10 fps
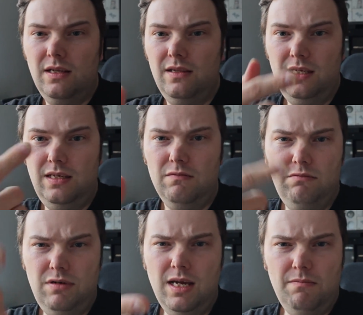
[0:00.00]
The
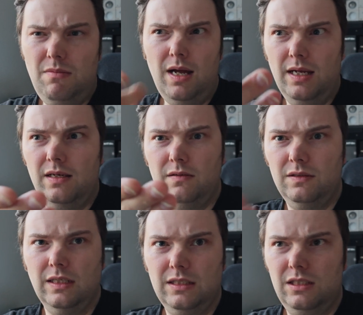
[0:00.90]
rear mic,
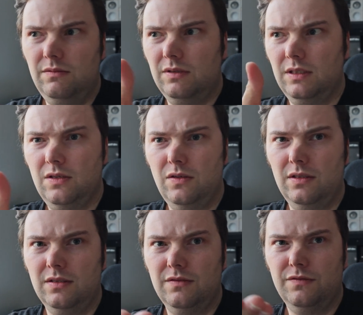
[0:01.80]
or actually what it's
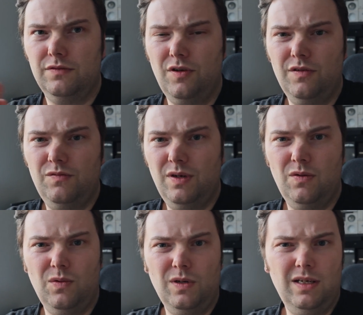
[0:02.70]
called, front
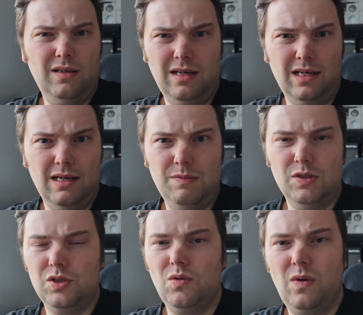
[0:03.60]
recording. I'm
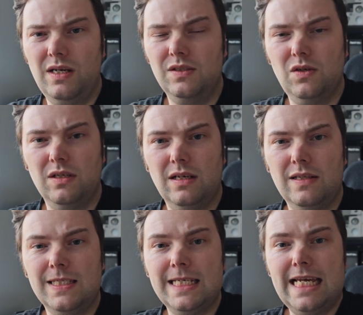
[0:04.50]
not sure why it's called like
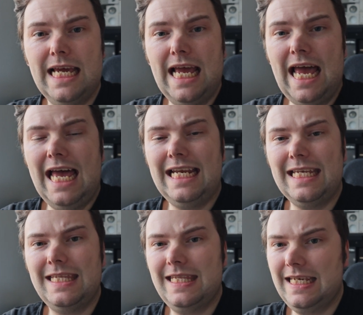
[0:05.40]
this. And I
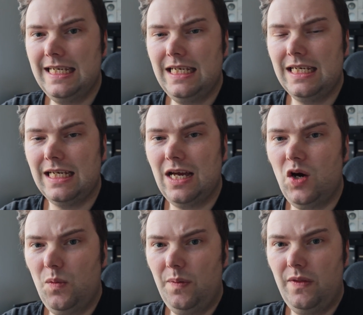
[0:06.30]

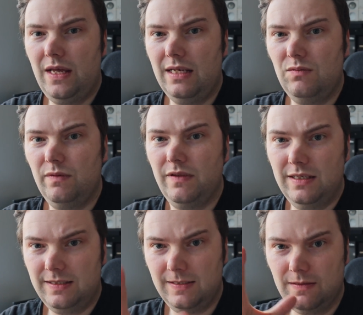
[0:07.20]
hope that with
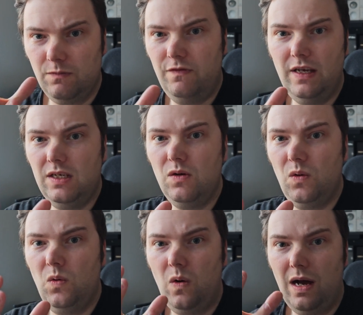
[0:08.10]
this
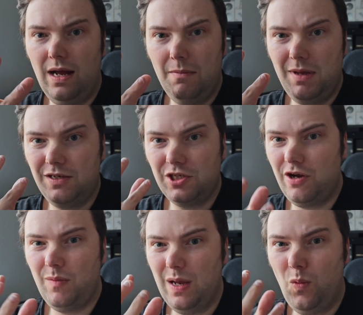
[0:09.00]
video, I make
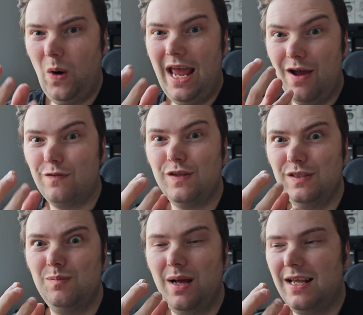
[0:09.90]
Xiaomi aware of
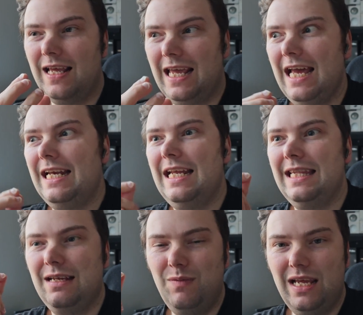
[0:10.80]
this bug again,
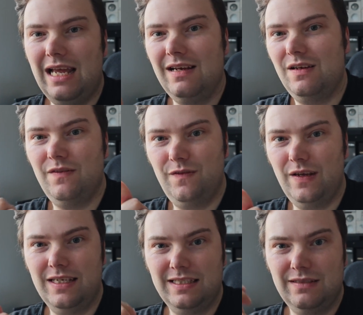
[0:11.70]
and that we get a
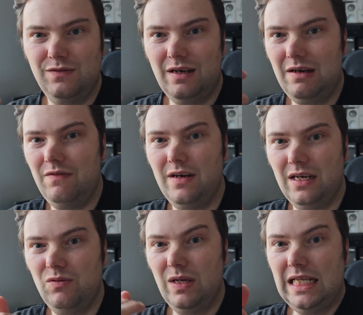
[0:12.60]
fix very, very
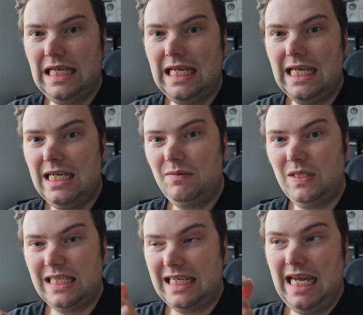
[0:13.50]
quickly,
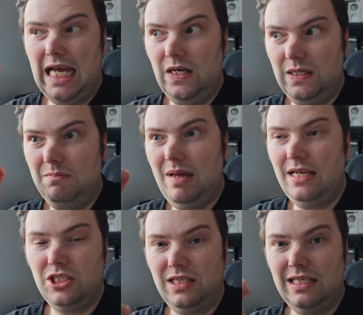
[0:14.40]
because I cannot
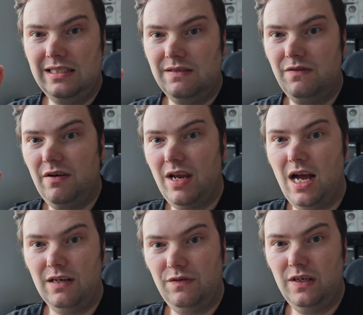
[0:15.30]
imagine that it's a very
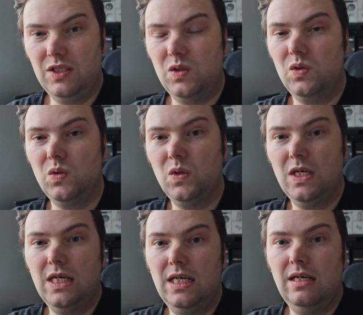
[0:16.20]
hard fix to do.
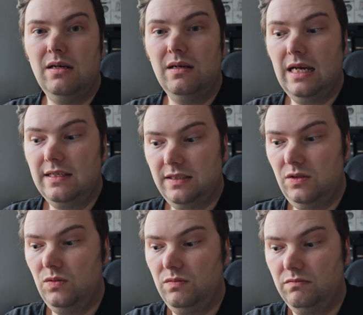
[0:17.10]
As
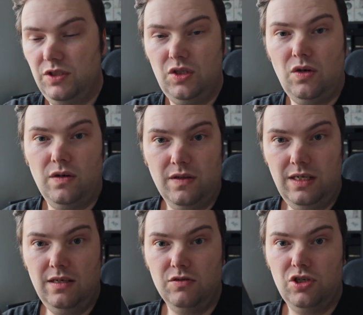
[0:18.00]
you saw,
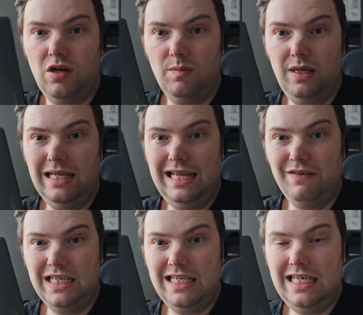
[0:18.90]
the Xiaomi
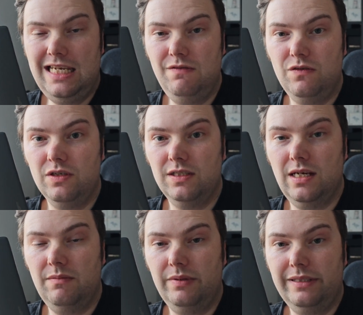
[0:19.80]
11T, for
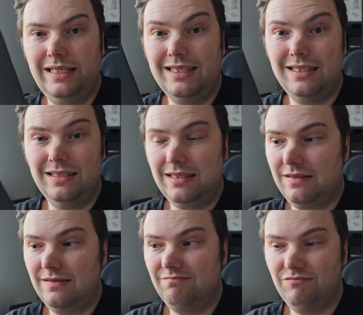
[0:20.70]
example, doesn't
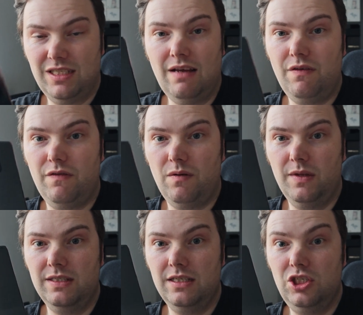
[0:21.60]
suffer from
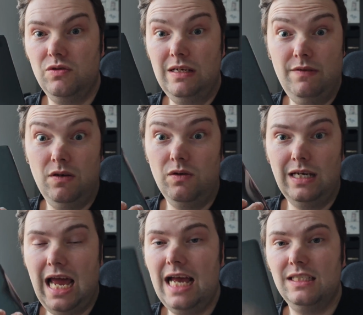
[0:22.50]
this issue, even though
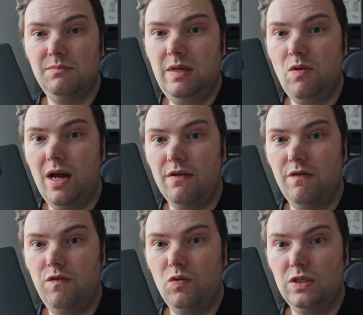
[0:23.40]
it has MIUI
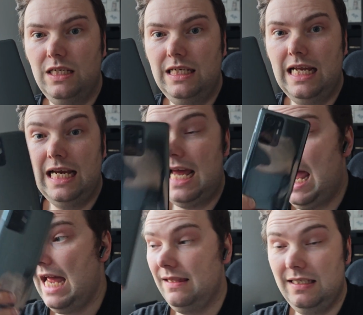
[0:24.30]
14, and I
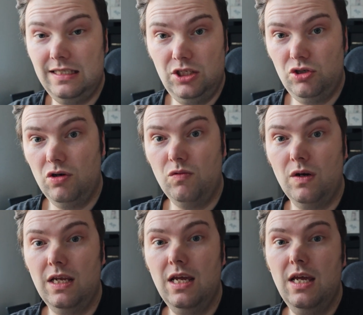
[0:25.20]
had this issue
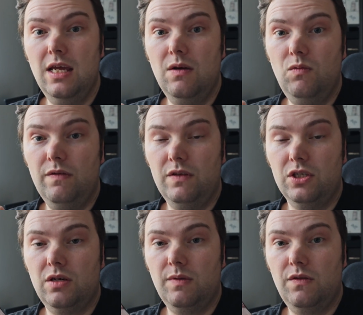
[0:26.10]
already with the
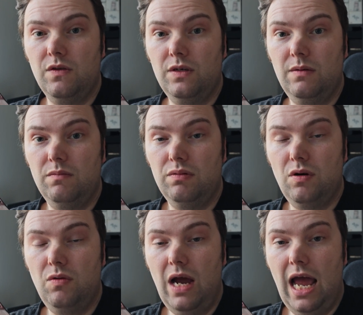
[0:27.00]
Xiaomi 13
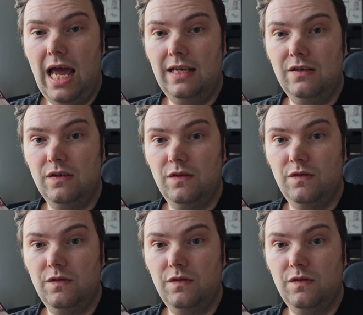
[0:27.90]
Pro and